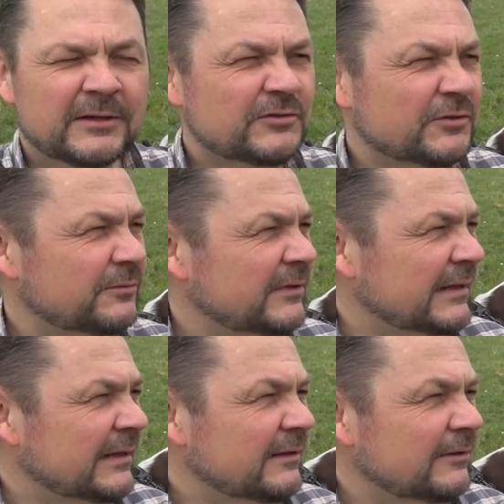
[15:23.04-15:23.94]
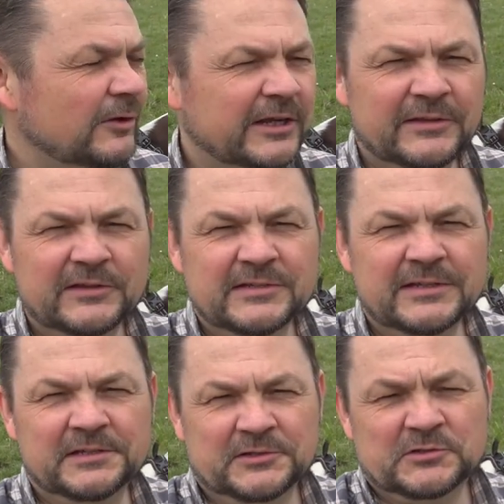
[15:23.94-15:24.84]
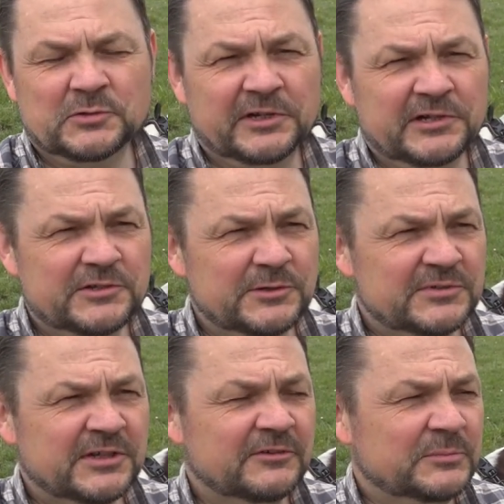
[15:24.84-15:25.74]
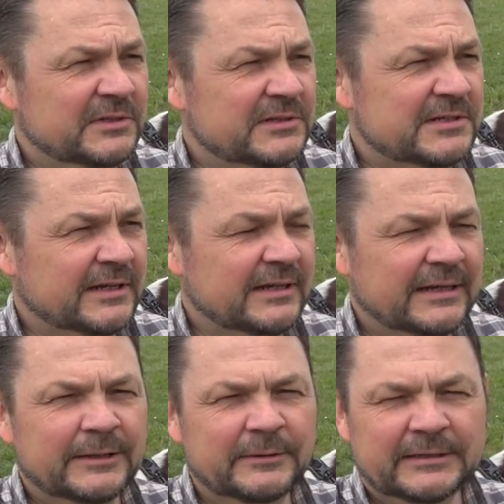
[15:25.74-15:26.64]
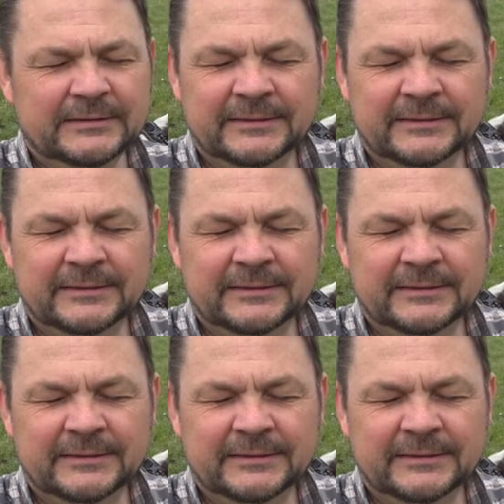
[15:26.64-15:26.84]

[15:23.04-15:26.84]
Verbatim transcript: sort of looking at this idiot talking to himself. But uh, anyway,